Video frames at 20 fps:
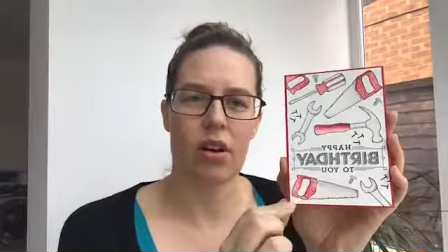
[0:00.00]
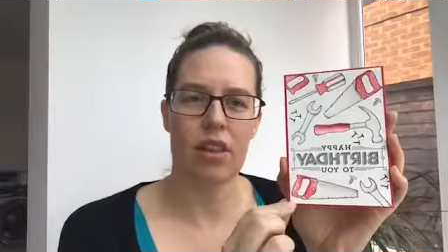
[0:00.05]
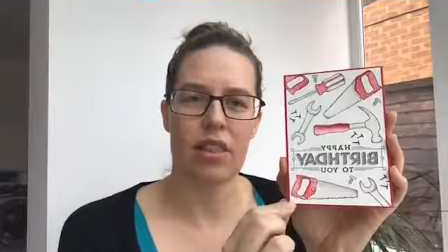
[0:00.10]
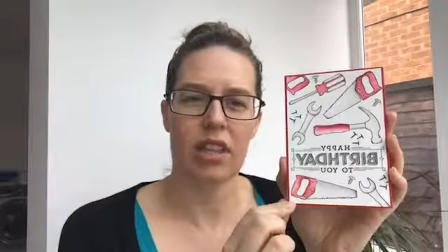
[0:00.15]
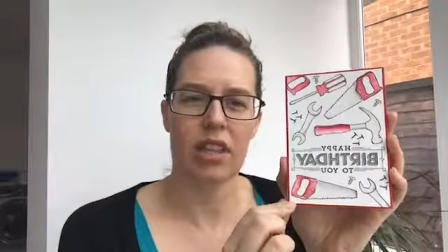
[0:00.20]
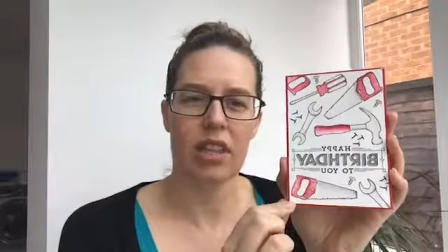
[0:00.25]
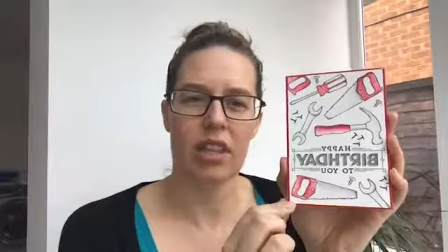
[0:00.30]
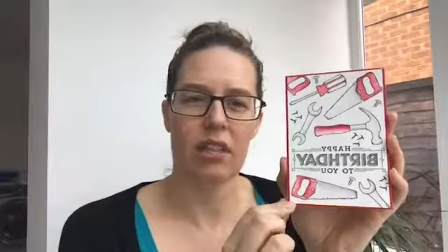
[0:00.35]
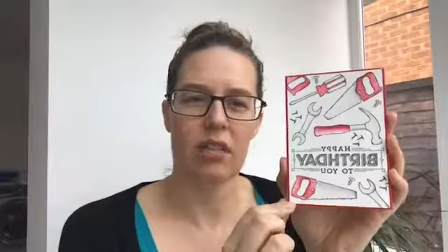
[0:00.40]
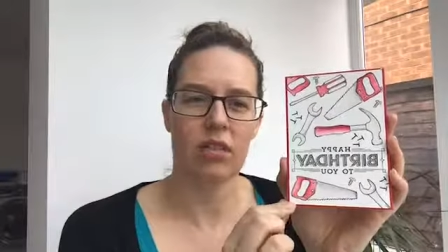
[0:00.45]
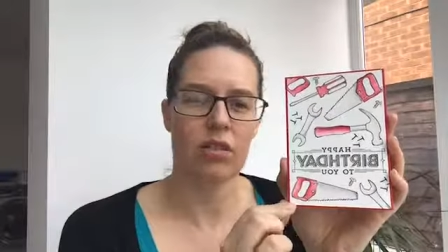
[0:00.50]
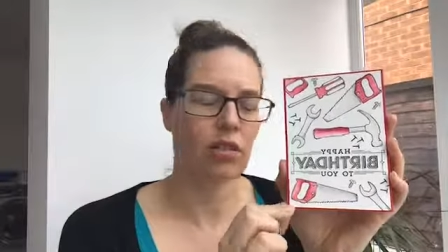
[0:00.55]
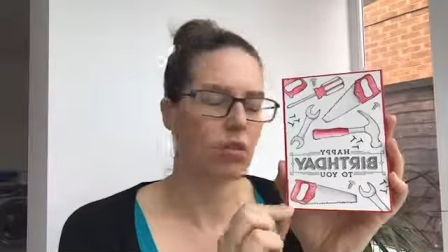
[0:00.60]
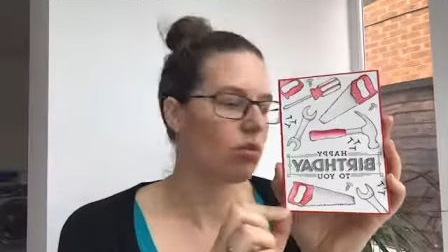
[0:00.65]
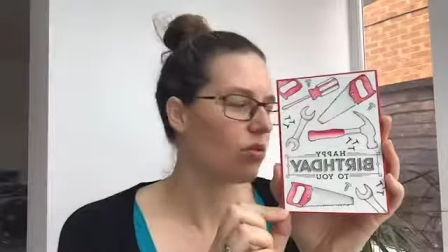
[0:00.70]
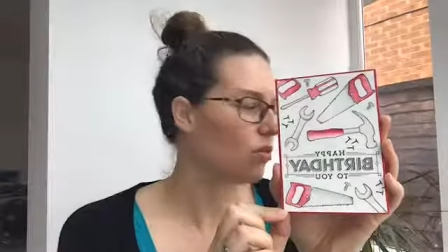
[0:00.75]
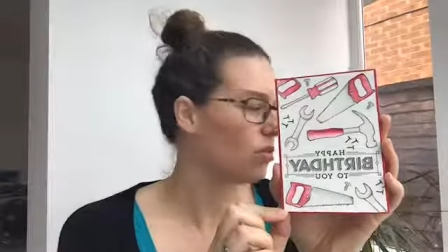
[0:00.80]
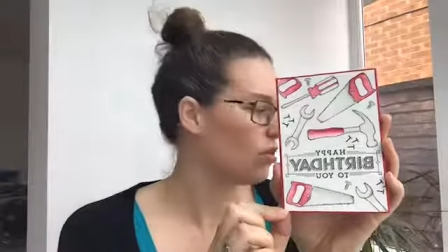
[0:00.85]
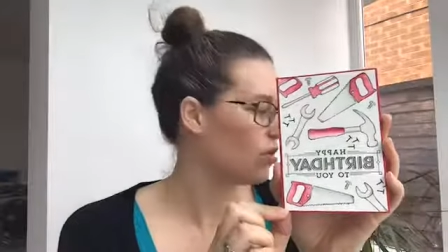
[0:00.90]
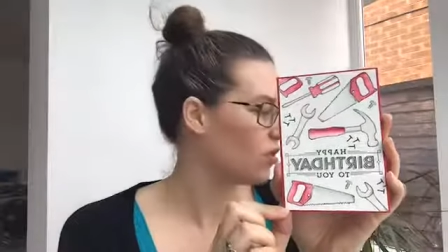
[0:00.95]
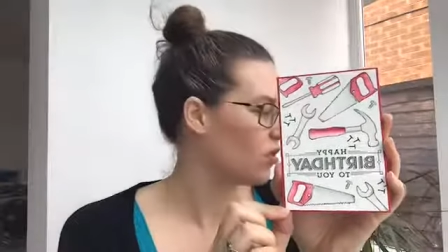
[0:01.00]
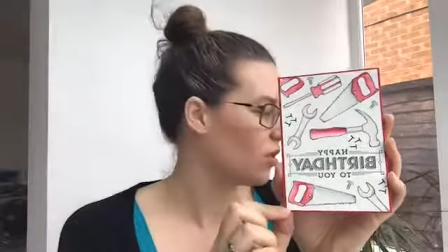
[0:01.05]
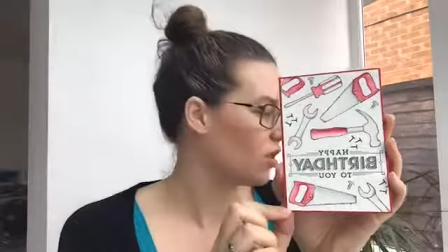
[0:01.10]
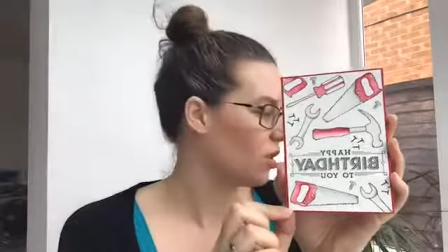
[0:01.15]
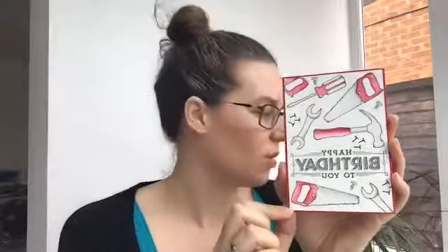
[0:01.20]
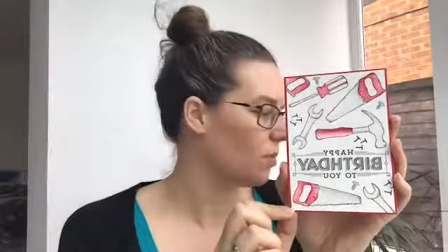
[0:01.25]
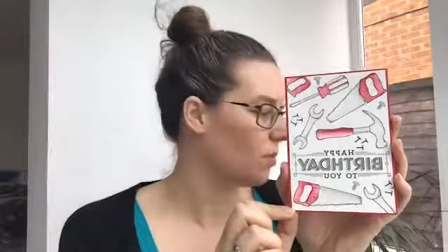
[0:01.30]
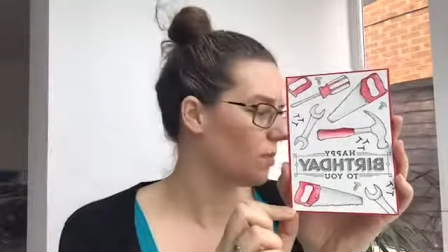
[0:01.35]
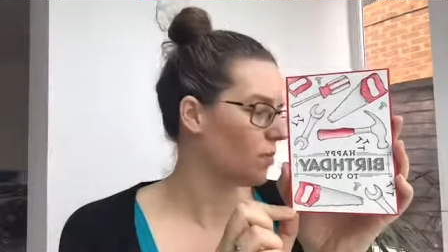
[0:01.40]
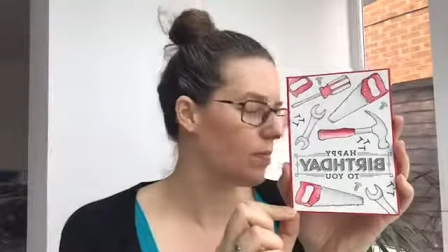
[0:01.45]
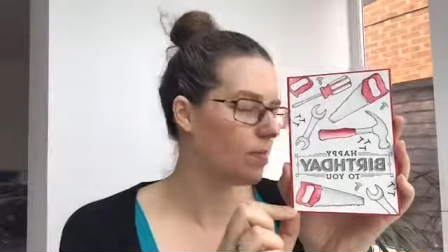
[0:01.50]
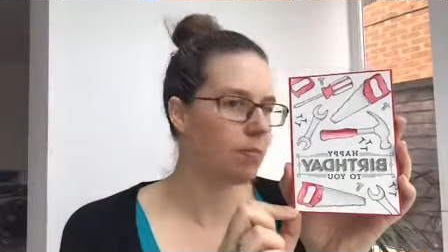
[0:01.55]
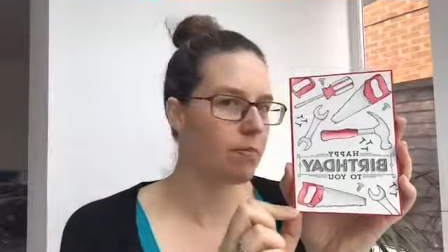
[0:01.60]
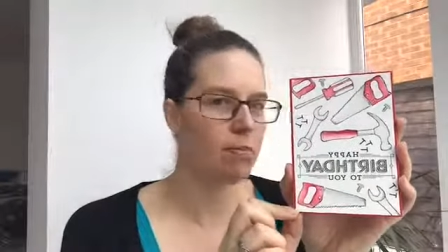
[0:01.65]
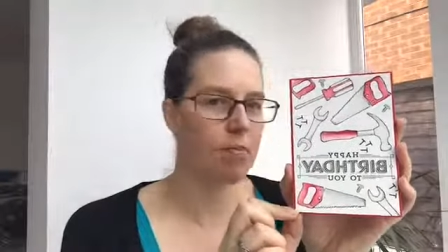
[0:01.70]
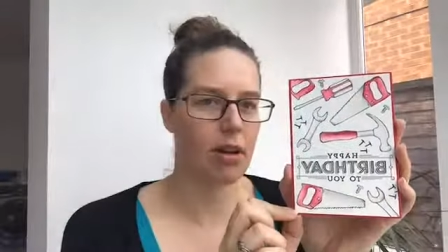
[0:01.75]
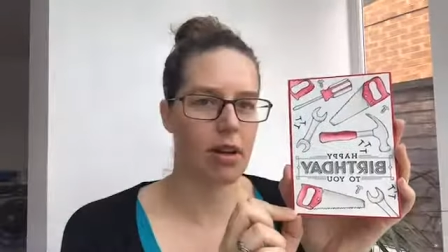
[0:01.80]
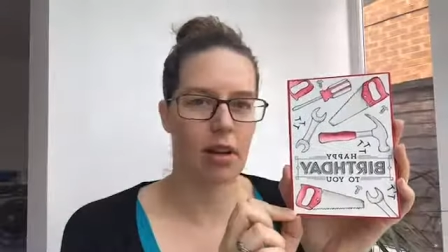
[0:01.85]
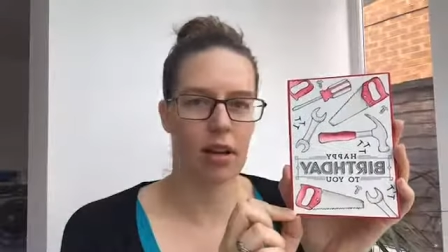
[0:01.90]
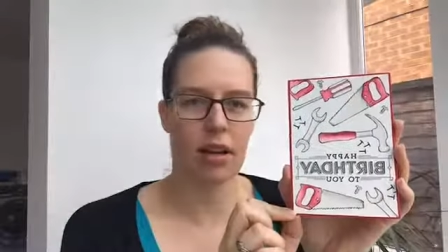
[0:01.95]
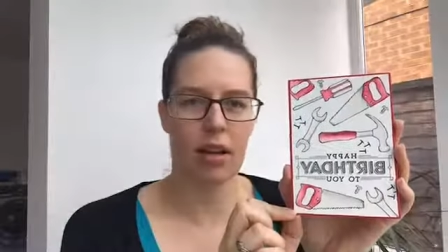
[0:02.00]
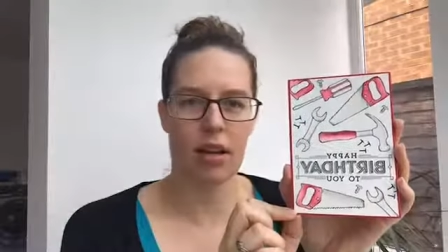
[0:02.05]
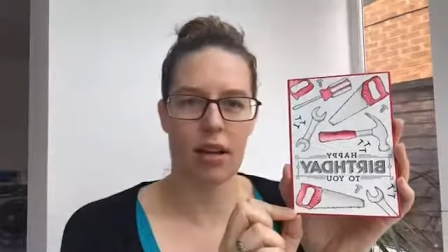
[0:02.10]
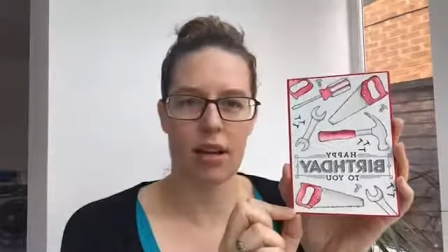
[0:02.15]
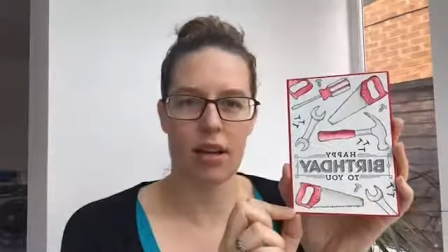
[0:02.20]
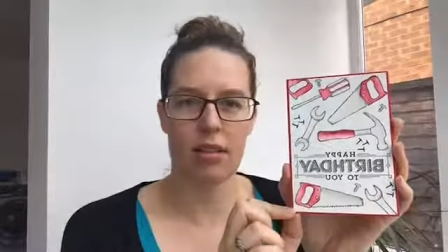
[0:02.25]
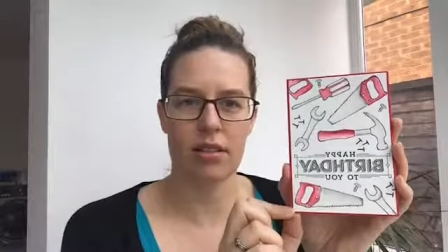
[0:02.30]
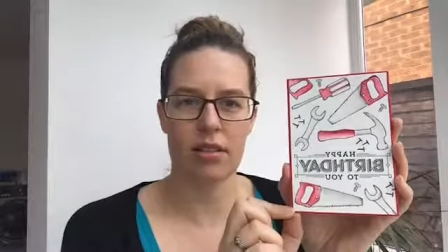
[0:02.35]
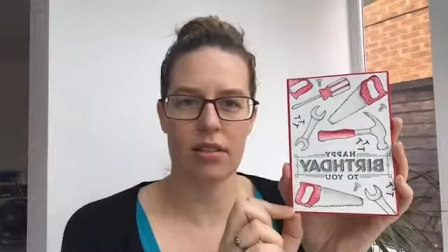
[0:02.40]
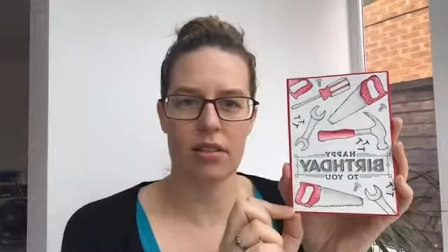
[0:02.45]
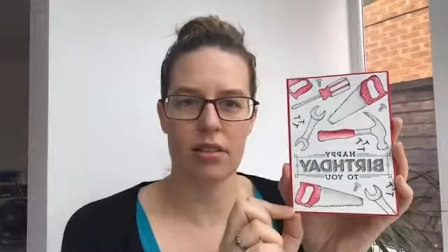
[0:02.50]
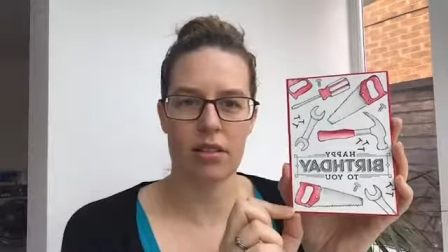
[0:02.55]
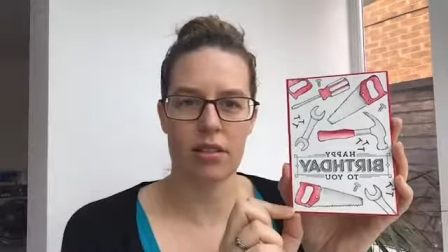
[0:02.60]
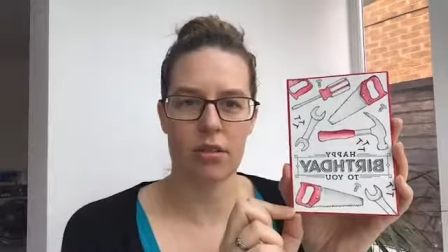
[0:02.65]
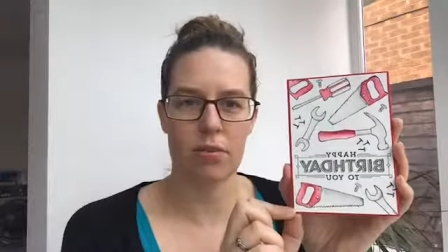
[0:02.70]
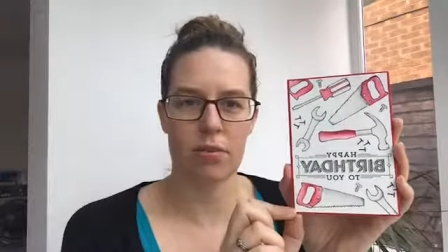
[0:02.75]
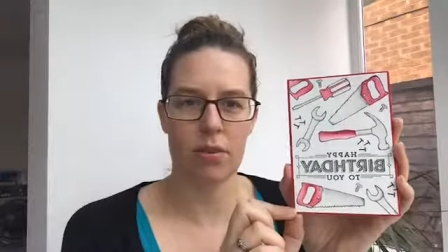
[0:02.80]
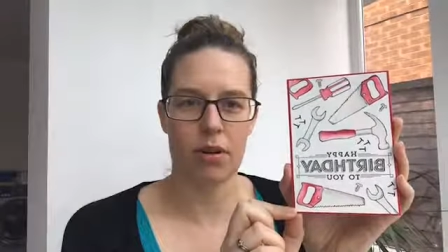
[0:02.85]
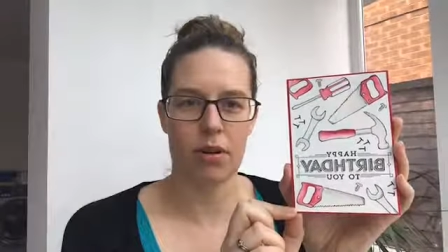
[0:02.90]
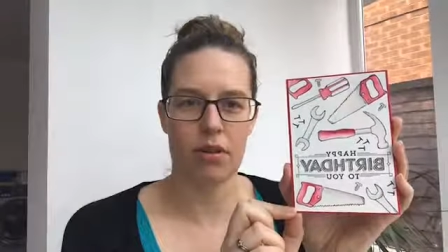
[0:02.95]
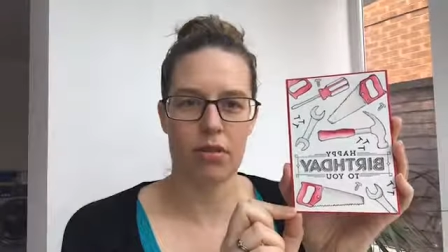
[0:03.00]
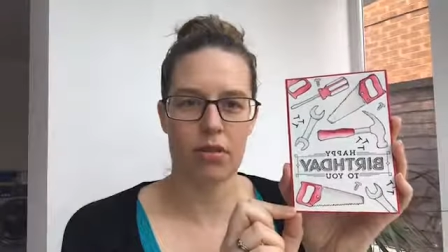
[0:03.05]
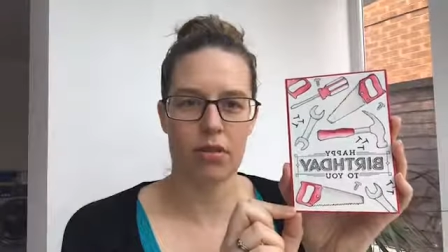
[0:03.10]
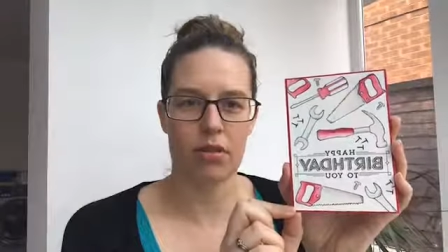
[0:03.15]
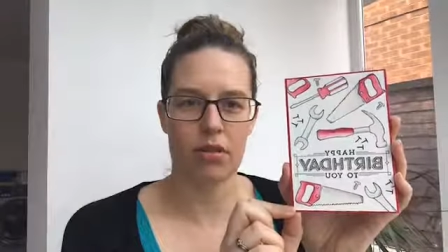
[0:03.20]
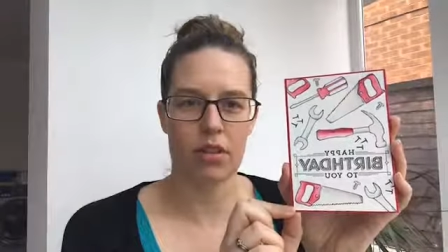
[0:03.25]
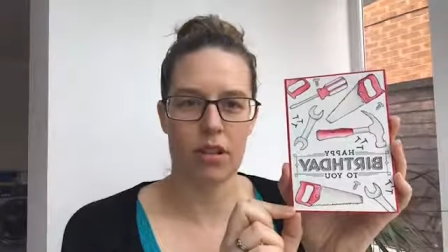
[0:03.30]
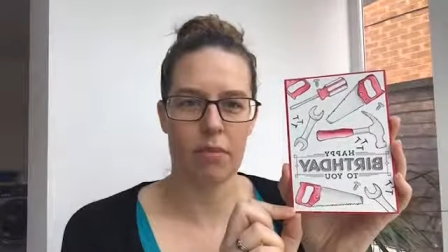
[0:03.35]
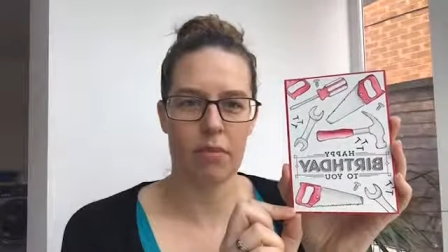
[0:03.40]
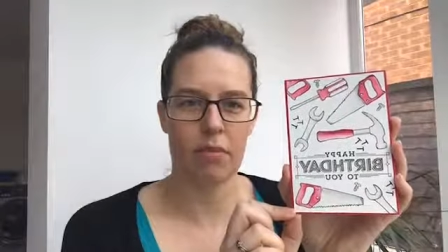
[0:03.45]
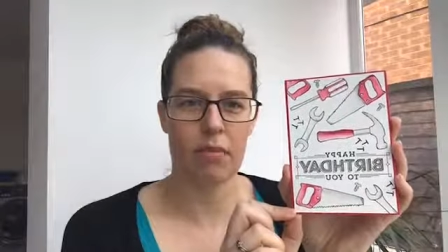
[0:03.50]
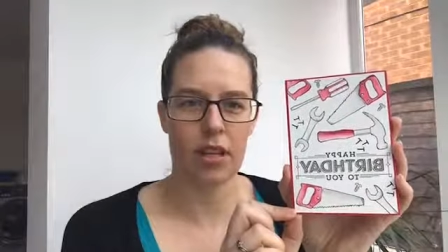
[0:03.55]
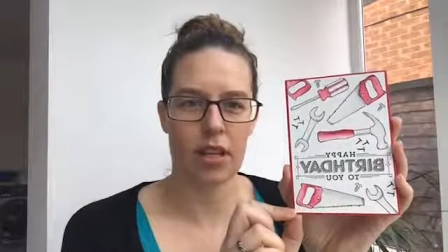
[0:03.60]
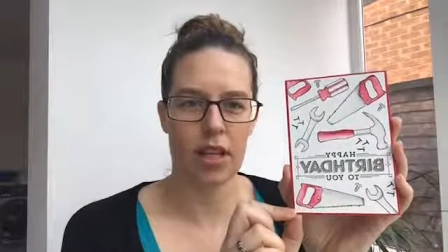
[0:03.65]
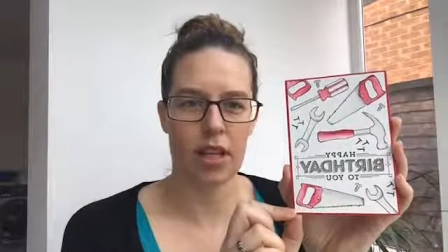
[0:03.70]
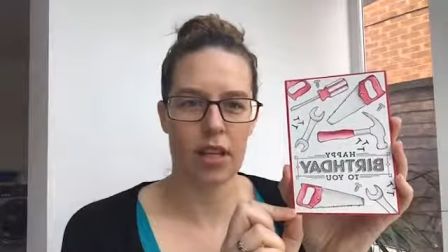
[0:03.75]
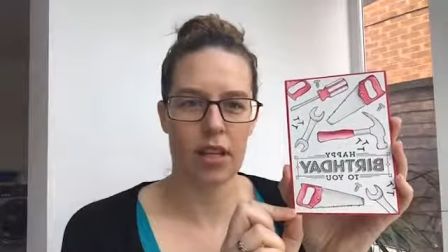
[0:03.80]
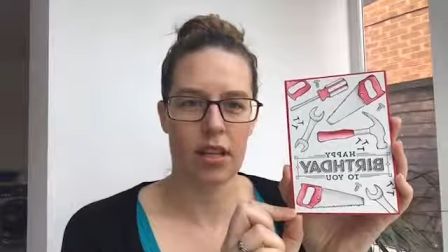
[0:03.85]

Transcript: I think it's called Super Duper or something.